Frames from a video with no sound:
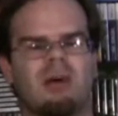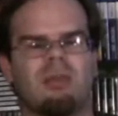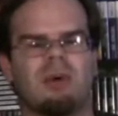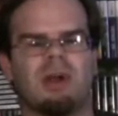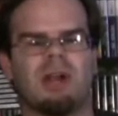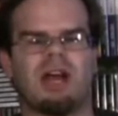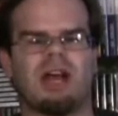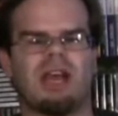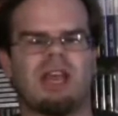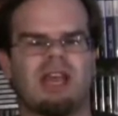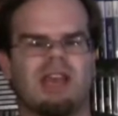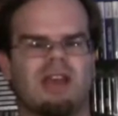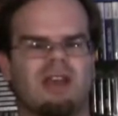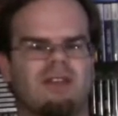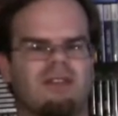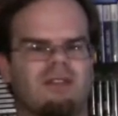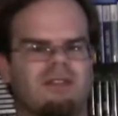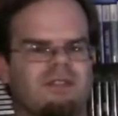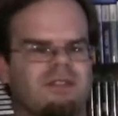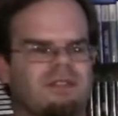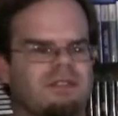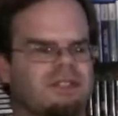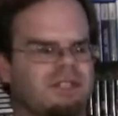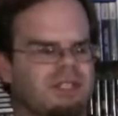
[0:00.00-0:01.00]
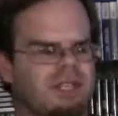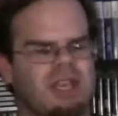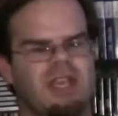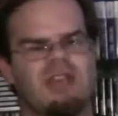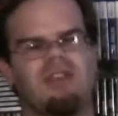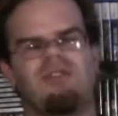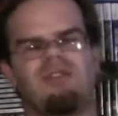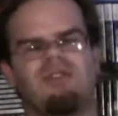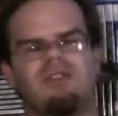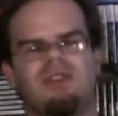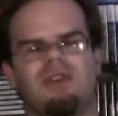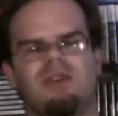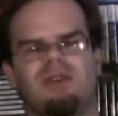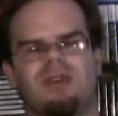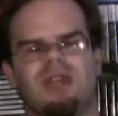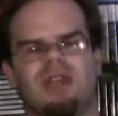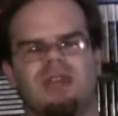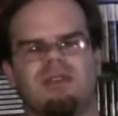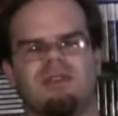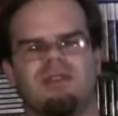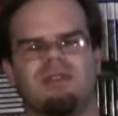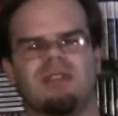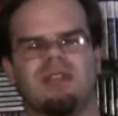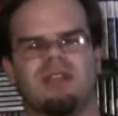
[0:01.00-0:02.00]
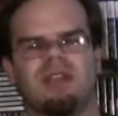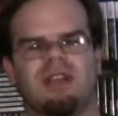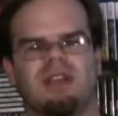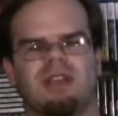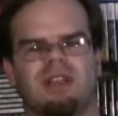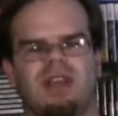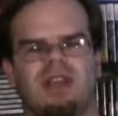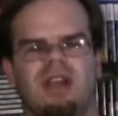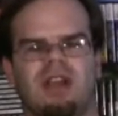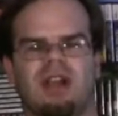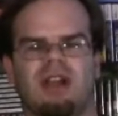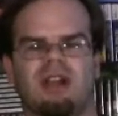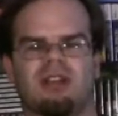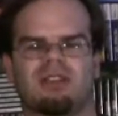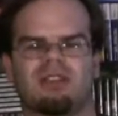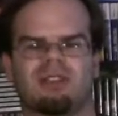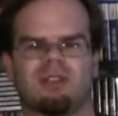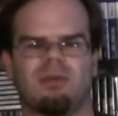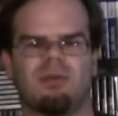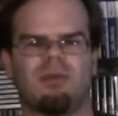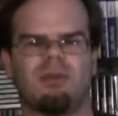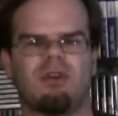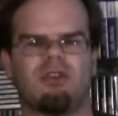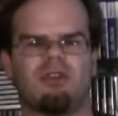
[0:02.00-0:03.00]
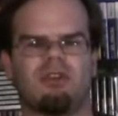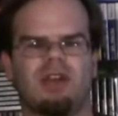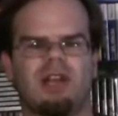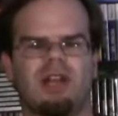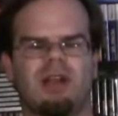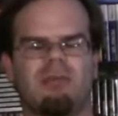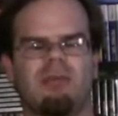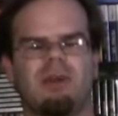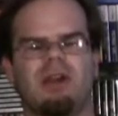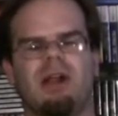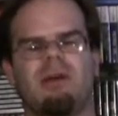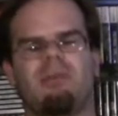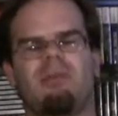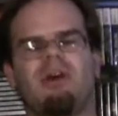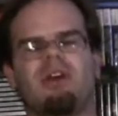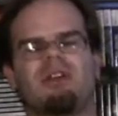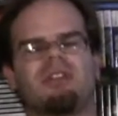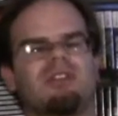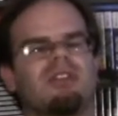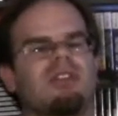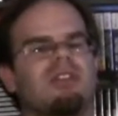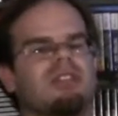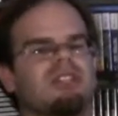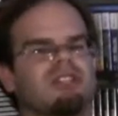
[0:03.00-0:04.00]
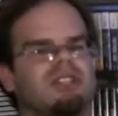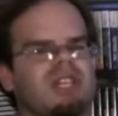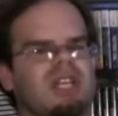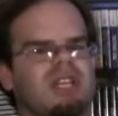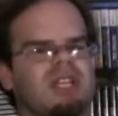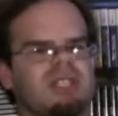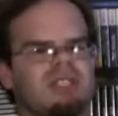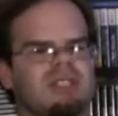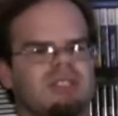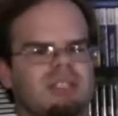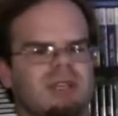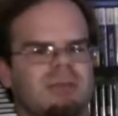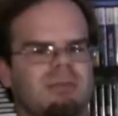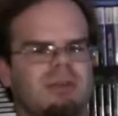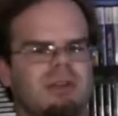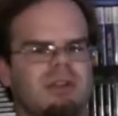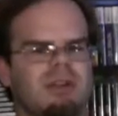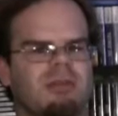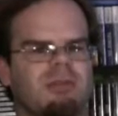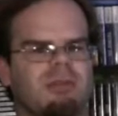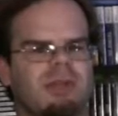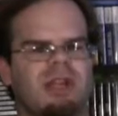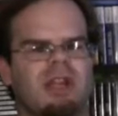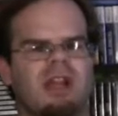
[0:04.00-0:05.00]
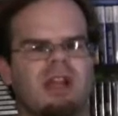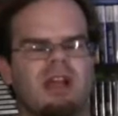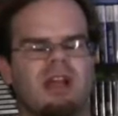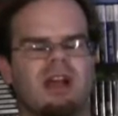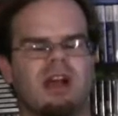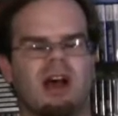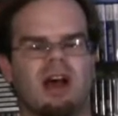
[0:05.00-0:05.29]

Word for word: but I have 10 video games here that are somewhat rare, but I'm also going to change this up a little bit.